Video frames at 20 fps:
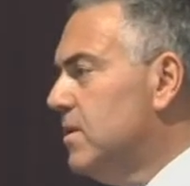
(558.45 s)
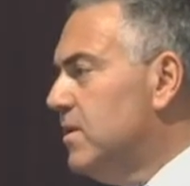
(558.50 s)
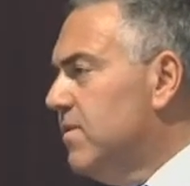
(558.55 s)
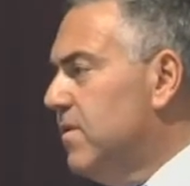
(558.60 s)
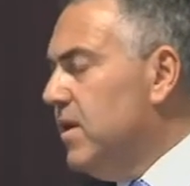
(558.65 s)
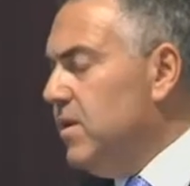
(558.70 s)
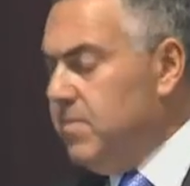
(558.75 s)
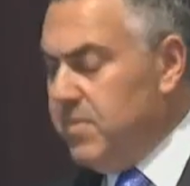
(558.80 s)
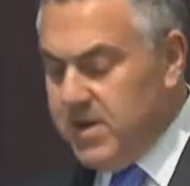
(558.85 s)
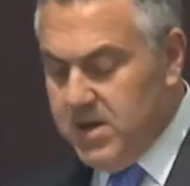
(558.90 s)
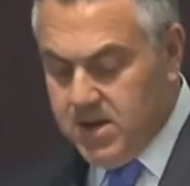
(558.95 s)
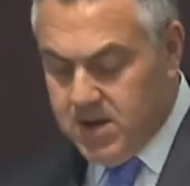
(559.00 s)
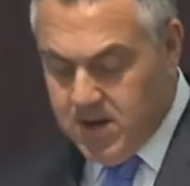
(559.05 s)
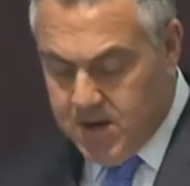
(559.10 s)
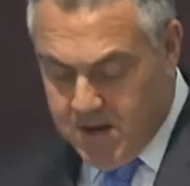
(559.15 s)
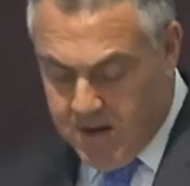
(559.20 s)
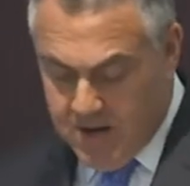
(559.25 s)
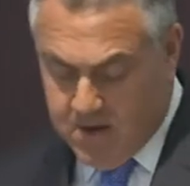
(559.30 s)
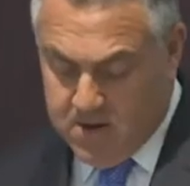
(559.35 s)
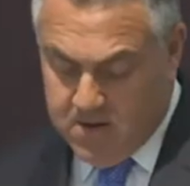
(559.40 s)
developing
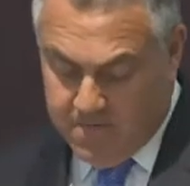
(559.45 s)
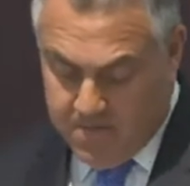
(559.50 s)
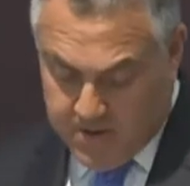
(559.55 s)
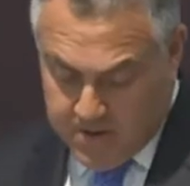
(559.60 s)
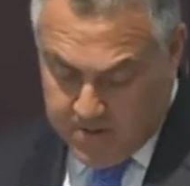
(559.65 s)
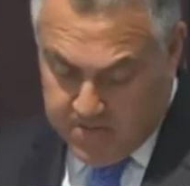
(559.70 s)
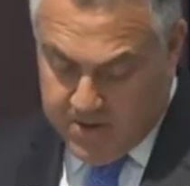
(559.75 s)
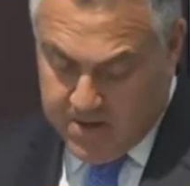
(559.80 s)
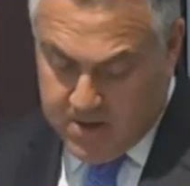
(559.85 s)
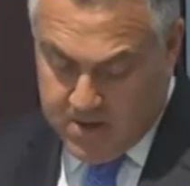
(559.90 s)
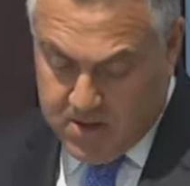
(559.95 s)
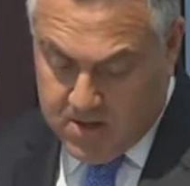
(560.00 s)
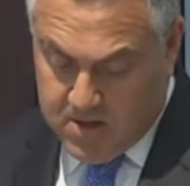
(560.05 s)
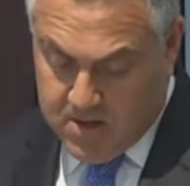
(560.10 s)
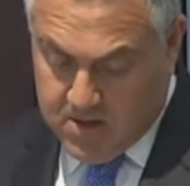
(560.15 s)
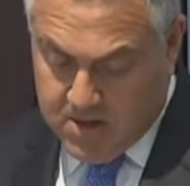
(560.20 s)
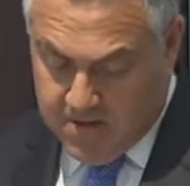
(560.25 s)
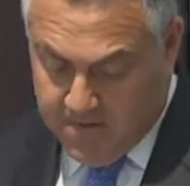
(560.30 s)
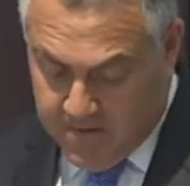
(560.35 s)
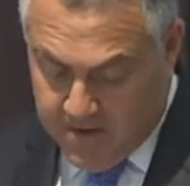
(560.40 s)
and developing,
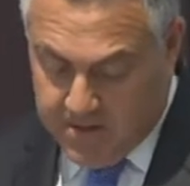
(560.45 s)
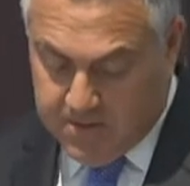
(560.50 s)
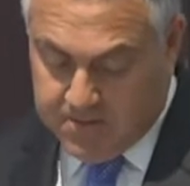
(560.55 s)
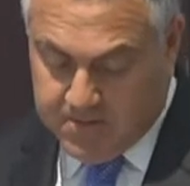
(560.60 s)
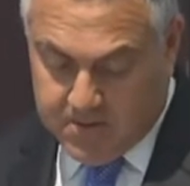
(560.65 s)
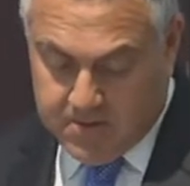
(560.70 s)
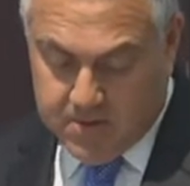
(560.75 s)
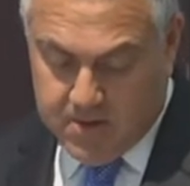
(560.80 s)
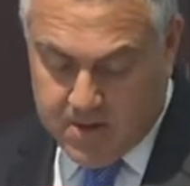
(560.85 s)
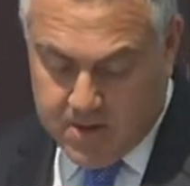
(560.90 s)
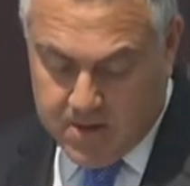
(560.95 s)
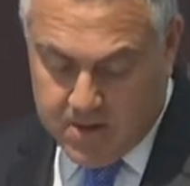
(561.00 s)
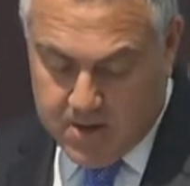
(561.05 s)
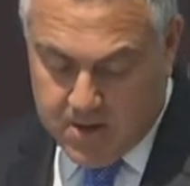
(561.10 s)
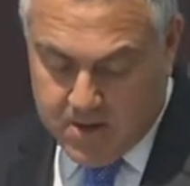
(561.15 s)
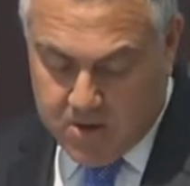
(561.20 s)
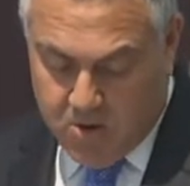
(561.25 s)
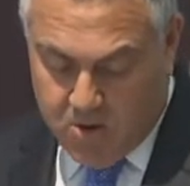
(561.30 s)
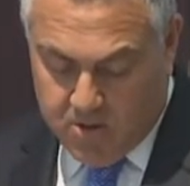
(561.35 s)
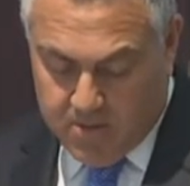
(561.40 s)
developed
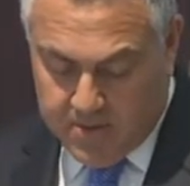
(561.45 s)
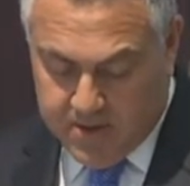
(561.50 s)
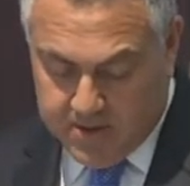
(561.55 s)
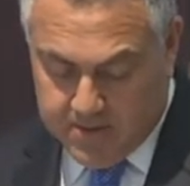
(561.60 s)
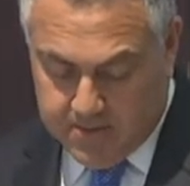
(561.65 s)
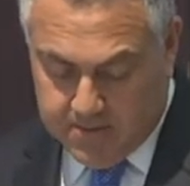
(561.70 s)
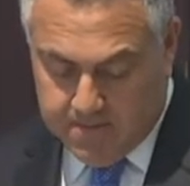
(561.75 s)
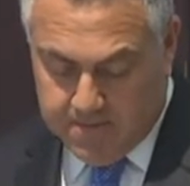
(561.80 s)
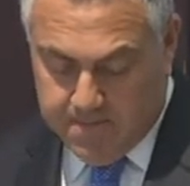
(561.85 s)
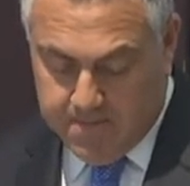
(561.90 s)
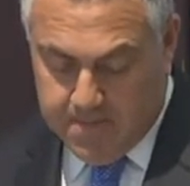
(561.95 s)
economies.